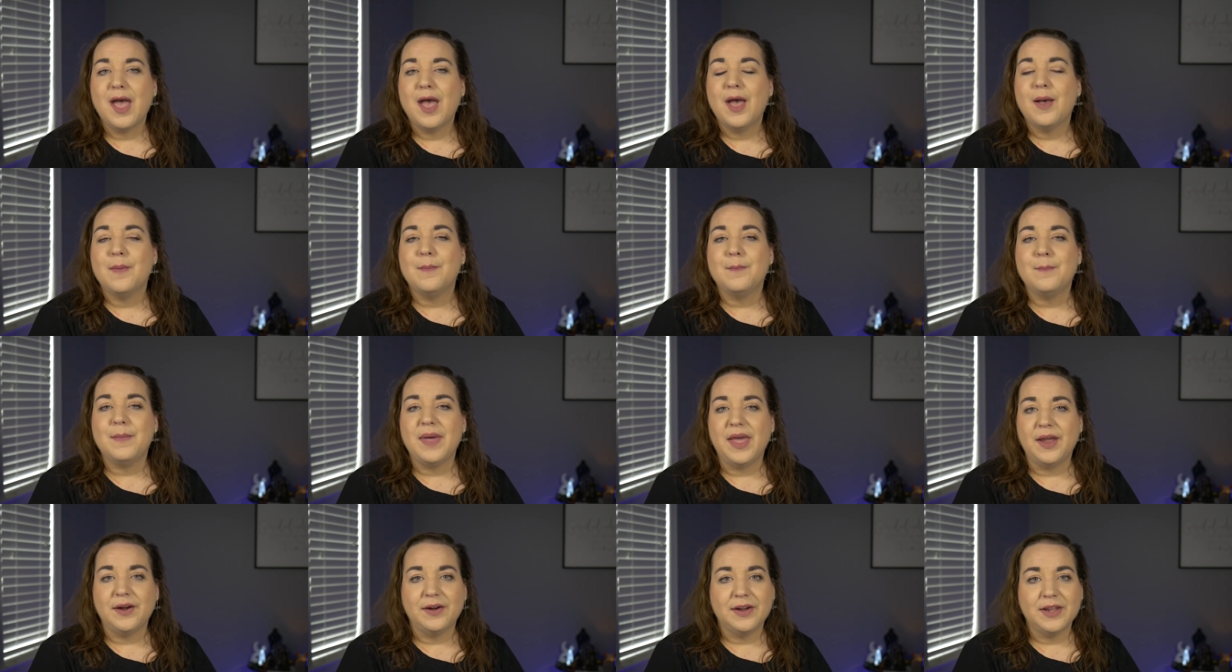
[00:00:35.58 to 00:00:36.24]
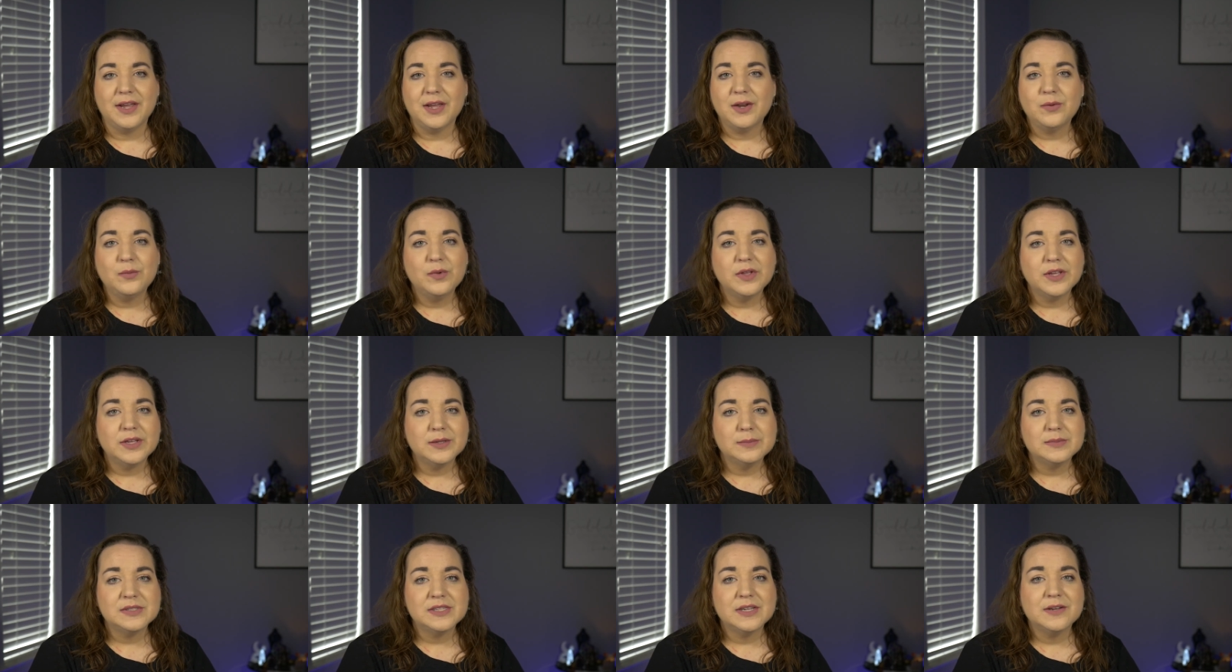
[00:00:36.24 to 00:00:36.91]
Marianne
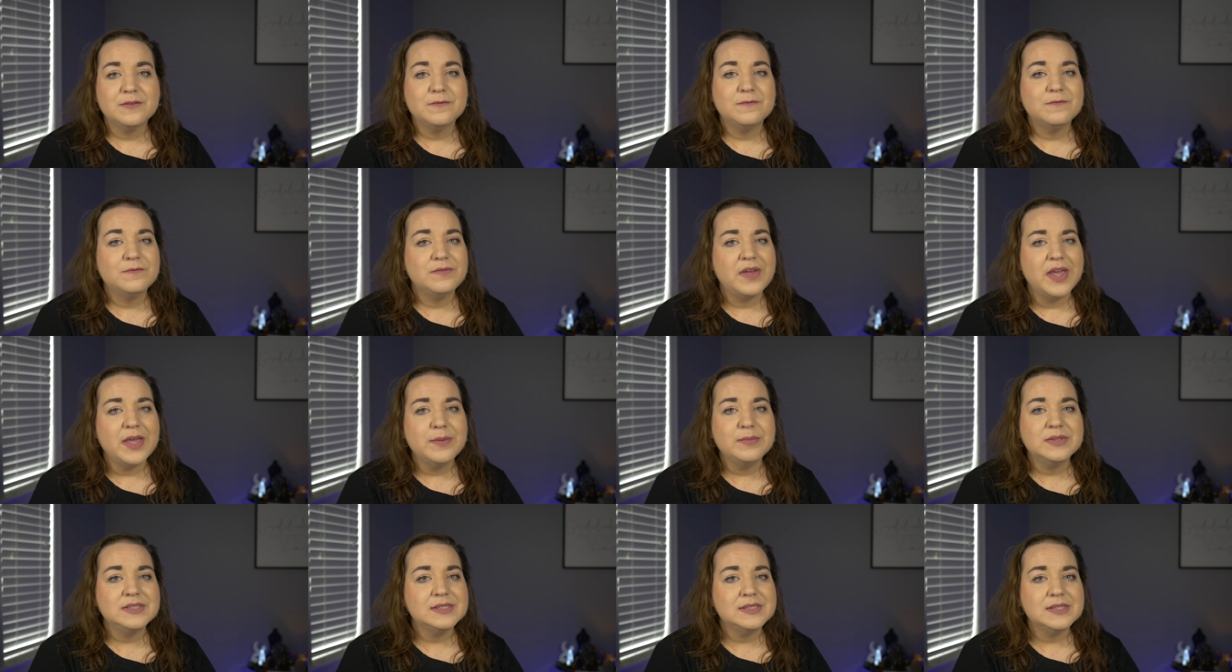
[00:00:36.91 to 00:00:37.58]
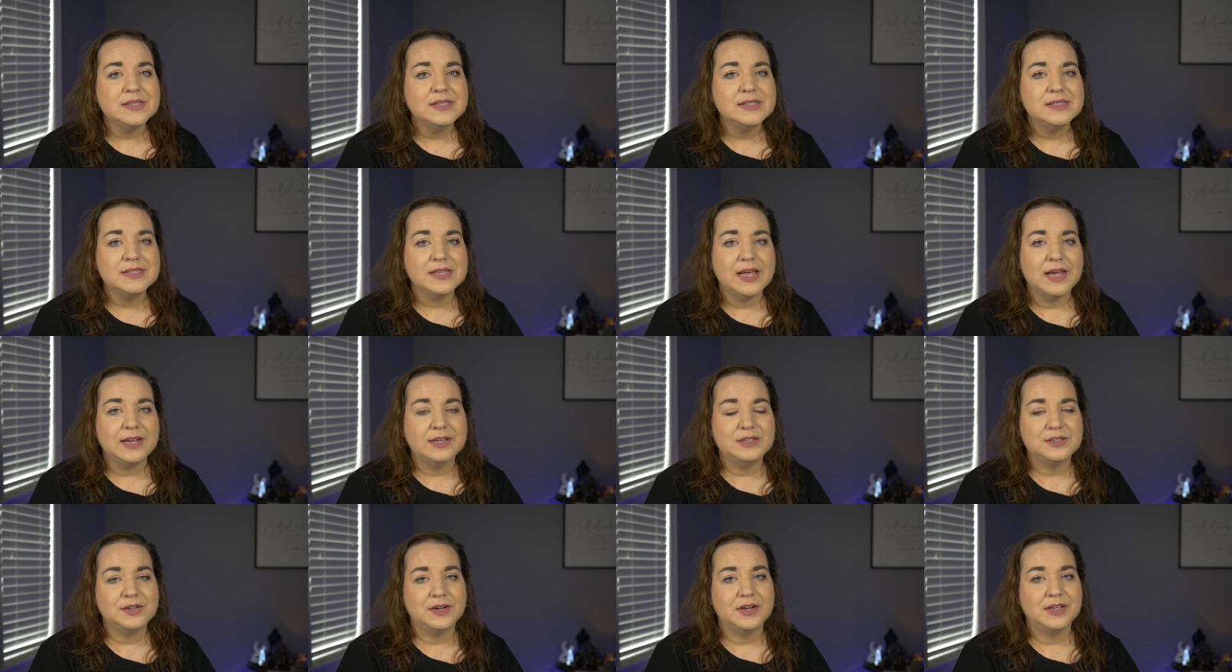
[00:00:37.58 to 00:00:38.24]
Williamson famously
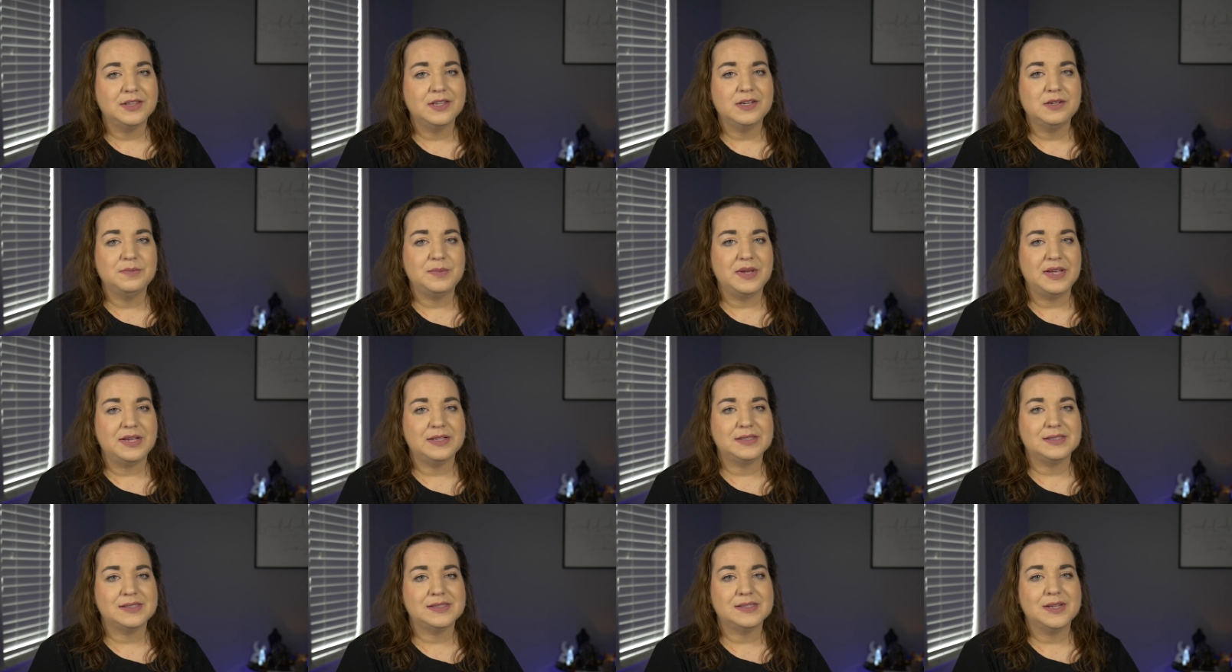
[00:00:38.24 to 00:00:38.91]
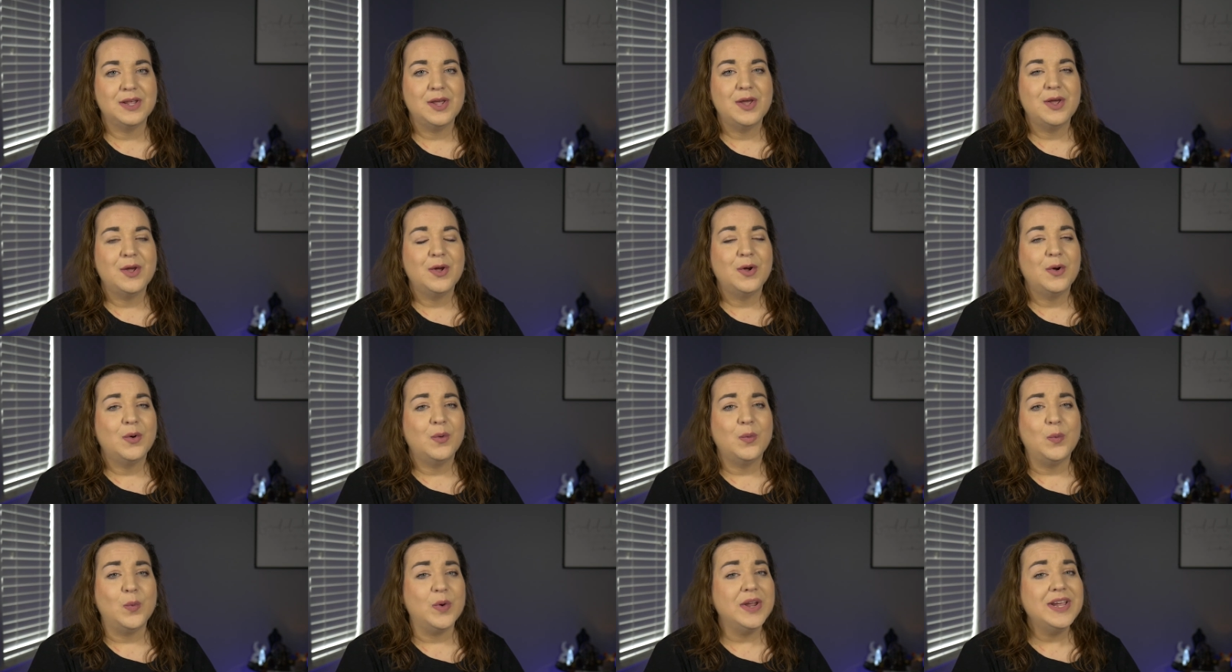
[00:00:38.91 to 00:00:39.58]
said during the debates,
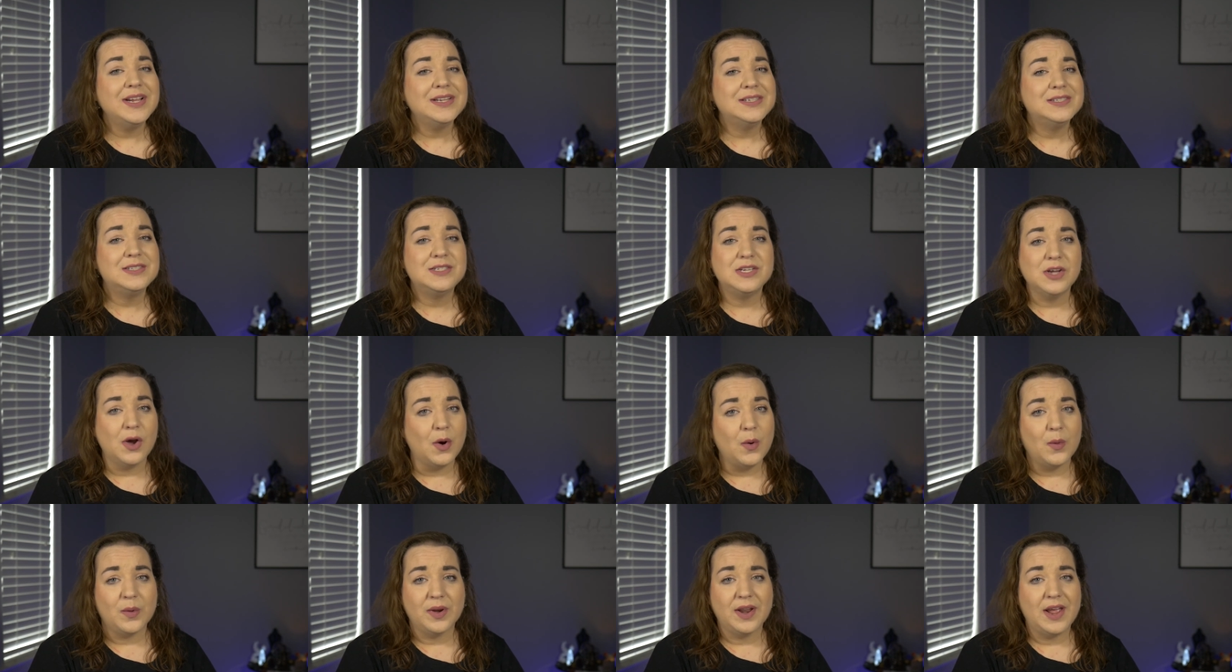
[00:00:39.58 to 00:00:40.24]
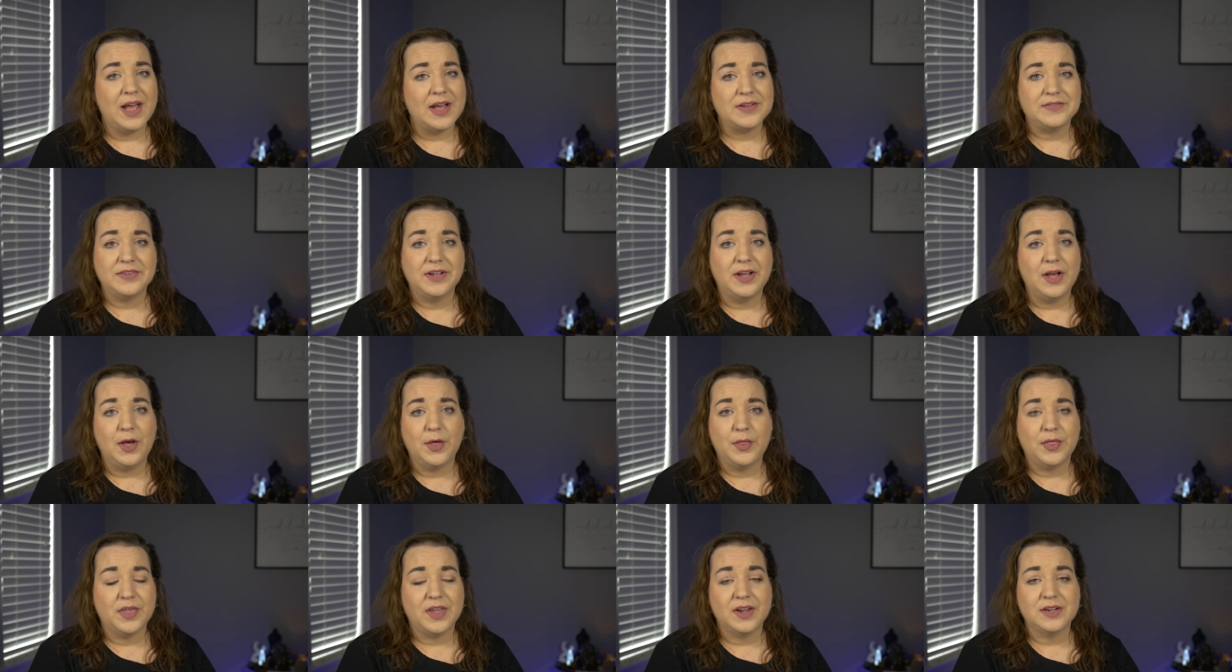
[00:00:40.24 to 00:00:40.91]
"We don't have a
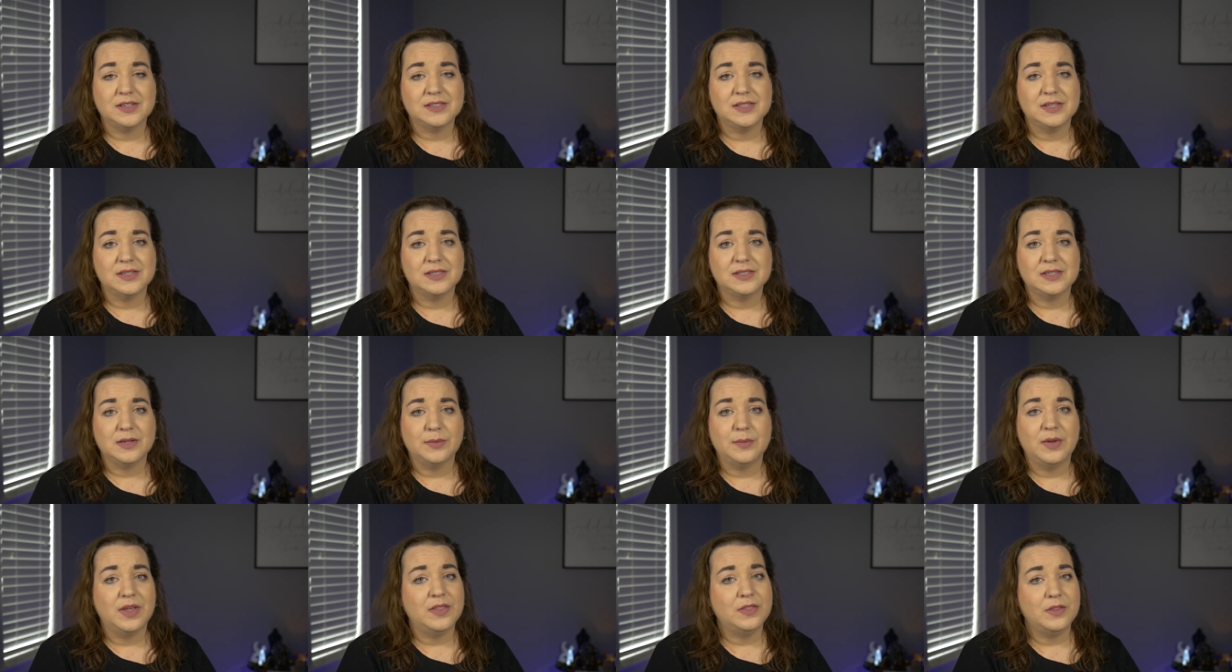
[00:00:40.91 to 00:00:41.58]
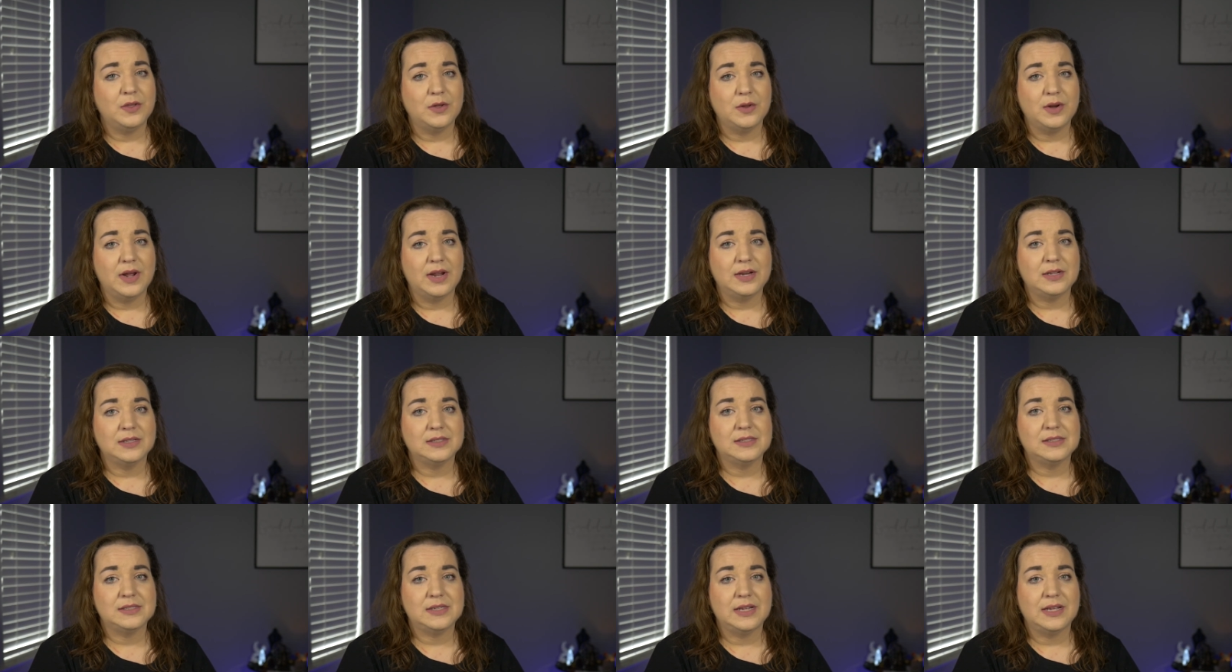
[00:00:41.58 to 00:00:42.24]
healthcare system in the
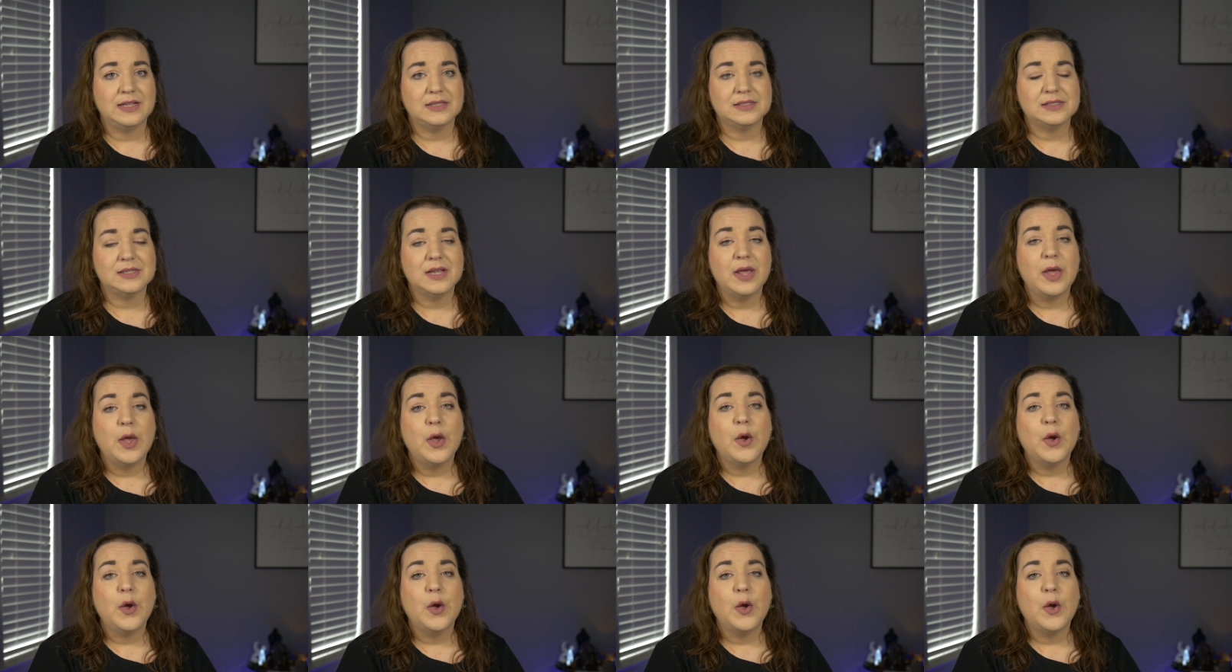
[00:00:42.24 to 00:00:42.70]
United States.